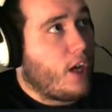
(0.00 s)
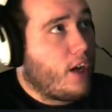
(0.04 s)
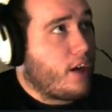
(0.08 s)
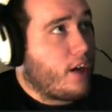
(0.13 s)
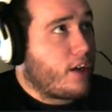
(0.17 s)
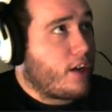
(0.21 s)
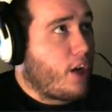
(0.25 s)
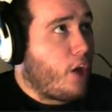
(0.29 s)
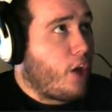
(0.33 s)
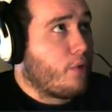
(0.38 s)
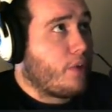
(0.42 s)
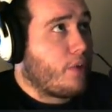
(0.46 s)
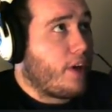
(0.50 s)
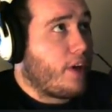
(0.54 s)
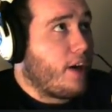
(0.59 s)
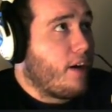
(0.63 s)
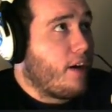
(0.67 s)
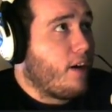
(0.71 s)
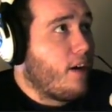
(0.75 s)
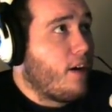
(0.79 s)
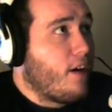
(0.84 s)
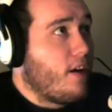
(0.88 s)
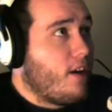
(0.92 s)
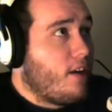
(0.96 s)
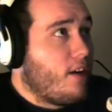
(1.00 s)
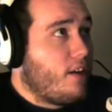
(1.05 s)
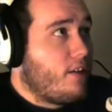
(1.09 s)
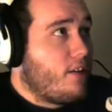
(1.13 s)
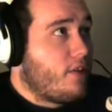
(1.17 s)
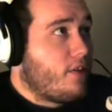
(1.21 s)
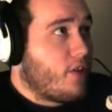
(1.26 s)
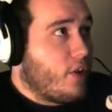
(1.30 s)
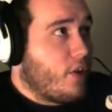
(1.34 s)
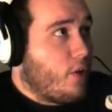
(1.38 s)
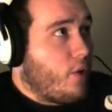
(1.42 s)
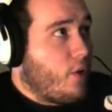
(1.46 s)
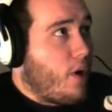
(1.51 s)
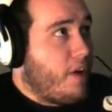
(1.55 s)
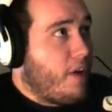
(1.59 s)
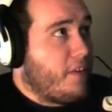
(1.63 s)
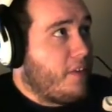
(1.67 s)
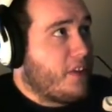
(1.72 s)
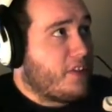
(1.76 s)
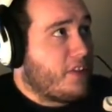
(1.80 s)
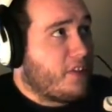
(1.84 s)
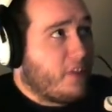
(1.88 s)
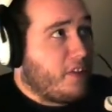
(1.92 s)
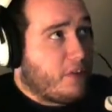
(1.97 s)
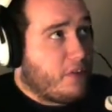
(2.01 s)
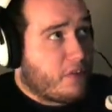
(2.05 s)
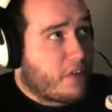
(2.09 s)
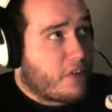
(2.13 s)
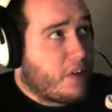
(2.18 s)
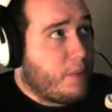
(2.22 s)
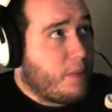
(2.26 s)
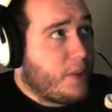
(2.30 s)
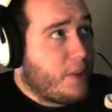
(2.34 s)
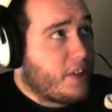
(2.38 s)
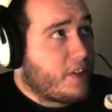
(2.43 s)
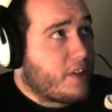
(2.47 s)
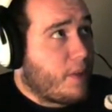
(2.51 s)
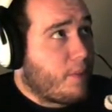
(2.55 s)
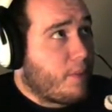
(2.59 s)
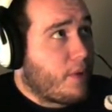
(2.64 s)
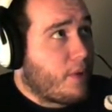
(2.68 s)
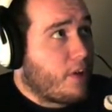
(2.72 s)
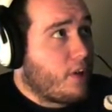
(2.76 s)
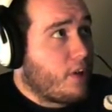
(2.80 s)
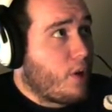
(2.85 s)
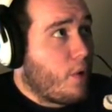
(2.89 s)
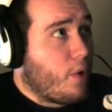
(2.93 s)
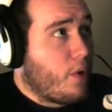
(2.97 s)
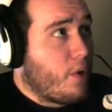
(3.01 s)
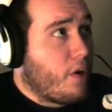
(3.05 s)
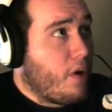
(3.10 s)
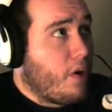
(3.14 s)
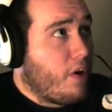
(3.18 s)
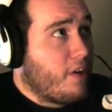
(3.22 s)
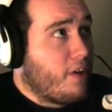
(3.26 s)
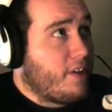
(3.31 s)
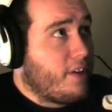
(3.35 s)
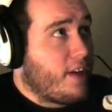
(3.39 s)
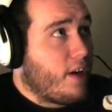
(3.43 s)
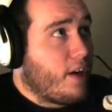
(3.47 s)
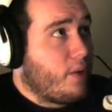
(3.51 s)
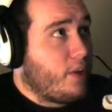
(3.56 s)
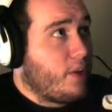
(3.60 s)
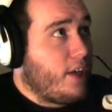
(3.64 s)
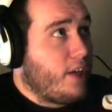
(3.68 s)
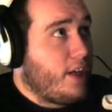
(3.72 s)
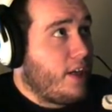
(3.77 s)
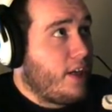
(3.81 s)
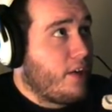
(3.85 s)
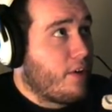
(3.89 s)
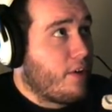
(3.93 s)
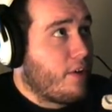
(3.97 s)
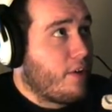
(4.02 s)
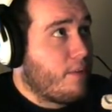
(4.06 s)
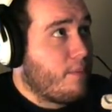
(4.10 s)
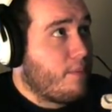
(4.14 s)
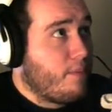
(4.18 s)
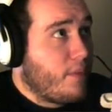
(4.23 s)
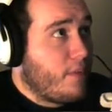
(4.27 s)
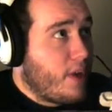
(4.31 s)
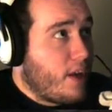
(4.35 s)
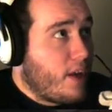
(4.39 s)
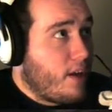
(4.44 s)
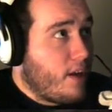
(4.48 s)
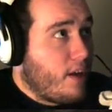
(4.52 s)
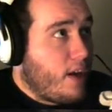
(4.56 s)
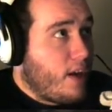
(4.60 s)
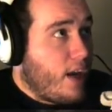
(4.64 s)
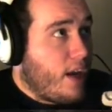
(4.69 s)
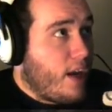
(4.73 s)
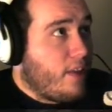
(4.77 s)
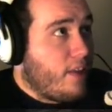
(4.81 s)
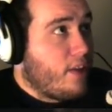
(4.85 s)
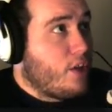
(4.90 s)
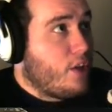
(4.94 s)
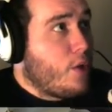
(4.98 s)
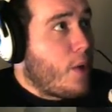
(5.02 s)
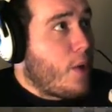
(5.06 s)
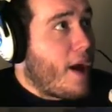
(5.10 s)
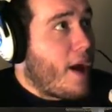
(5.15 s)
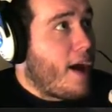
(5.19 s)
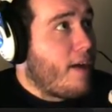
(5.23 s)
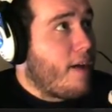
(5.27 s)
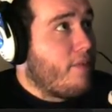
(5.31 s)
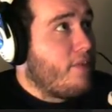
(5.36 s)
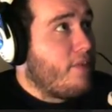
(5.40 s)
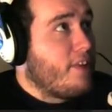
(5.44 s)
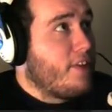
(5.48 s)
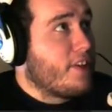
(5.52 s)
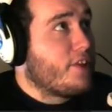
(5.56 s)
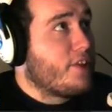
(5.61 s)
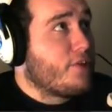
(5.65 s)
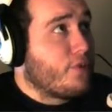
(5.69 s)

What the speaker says: color there. So obviously there's going to be something going on down here, and then you have this